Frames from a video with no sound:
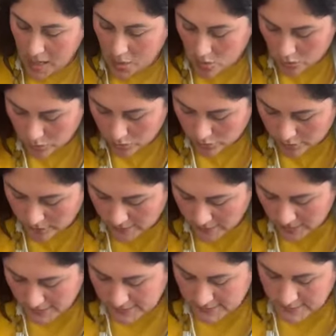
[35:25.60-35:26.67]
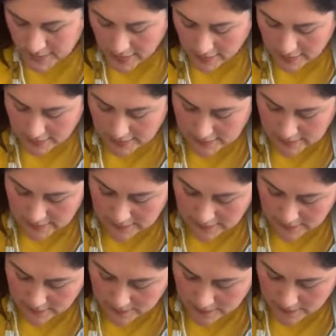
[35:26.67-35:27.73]
out. That's
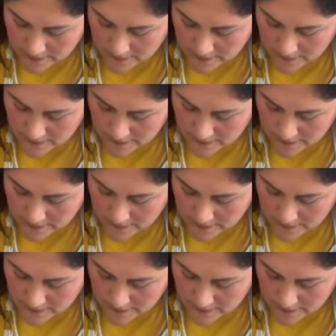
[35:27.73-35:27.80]
nice.